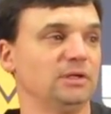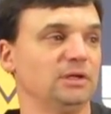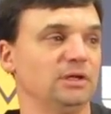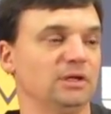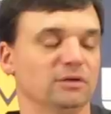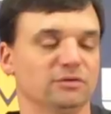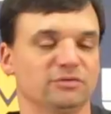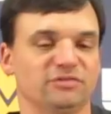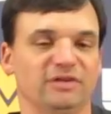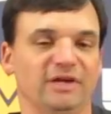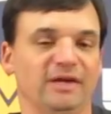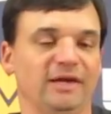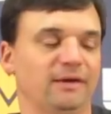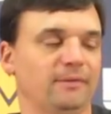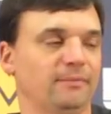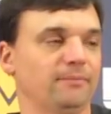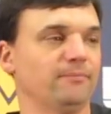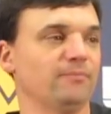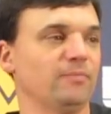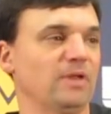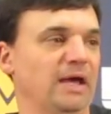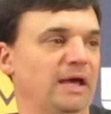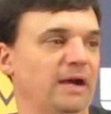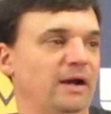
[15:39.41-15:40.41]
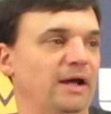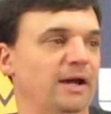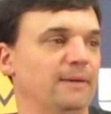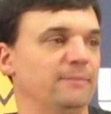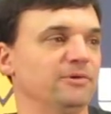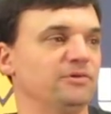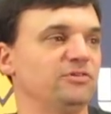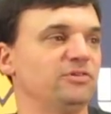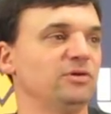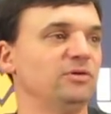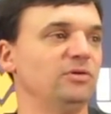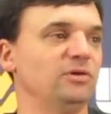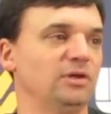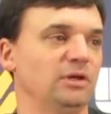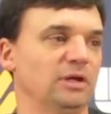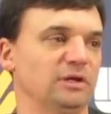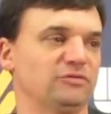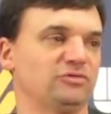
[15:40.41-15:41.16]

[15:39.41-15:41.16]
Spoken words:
You know, Sam had an opportunity.